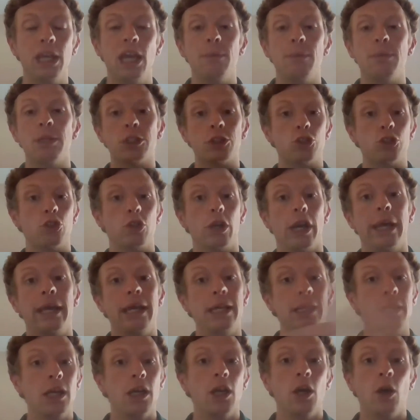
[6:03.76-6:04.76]
be able to
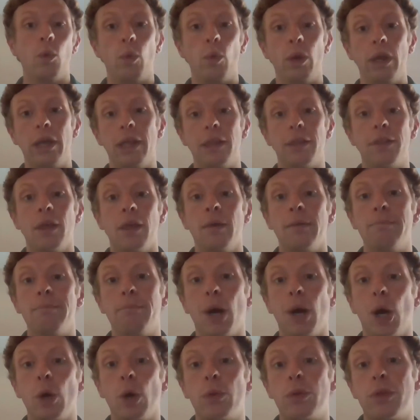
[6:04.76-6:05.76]
trade with
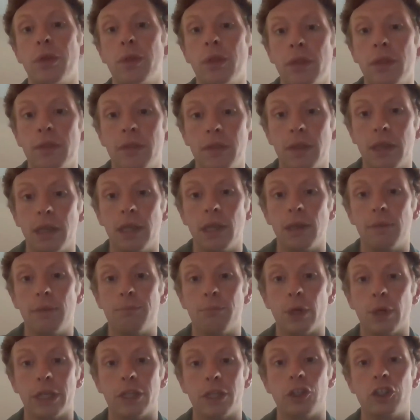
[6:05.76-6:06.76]
both the
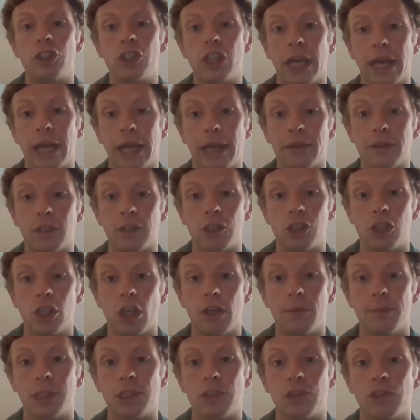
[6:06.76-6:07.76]
British and the
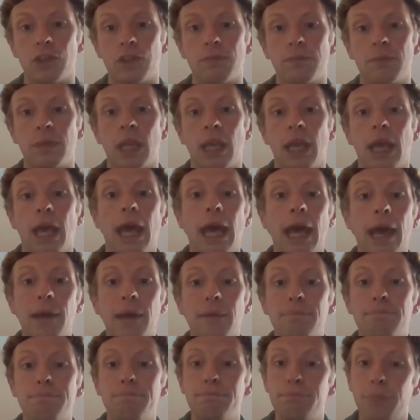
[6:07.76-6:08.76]
Germans.
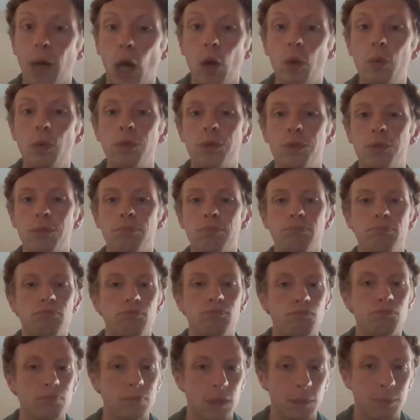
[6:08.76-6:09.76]
And both
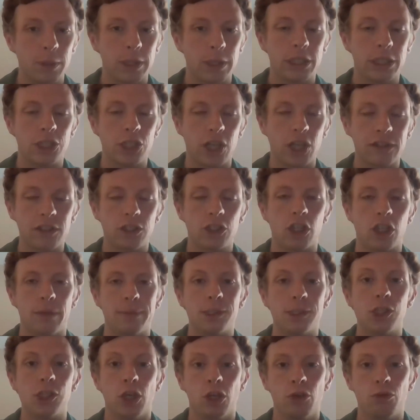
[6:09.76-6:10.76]
the British and the
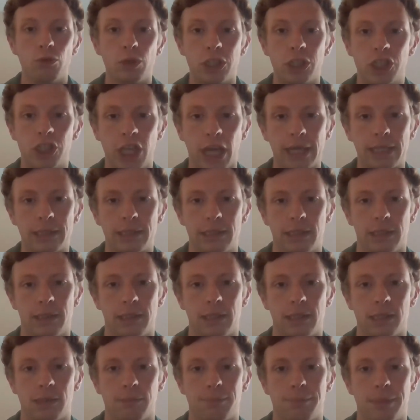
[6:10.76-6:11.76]
Germans rejected
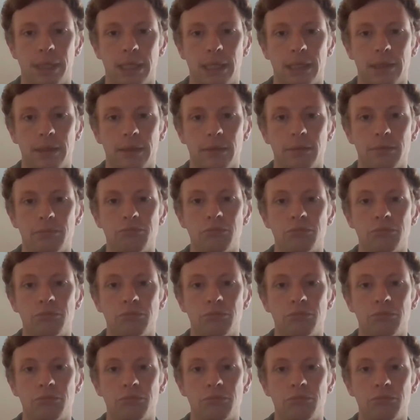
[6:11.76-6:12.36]
this appeal.